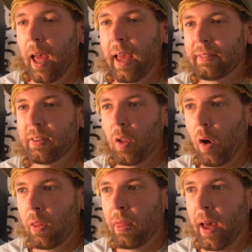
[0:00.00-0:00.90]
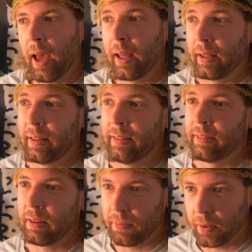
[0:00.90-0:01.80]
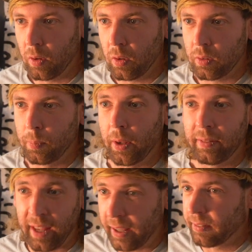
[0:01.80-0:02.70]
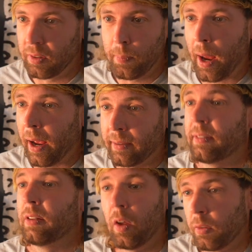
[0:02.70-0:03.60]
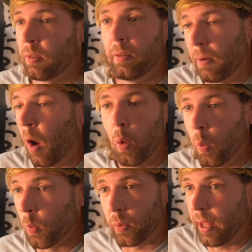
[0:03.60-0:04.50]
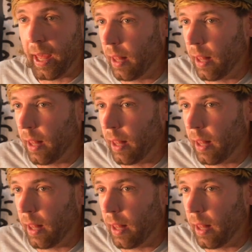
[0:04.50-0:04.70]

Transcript: It's not that difficult, but takes you past lots of old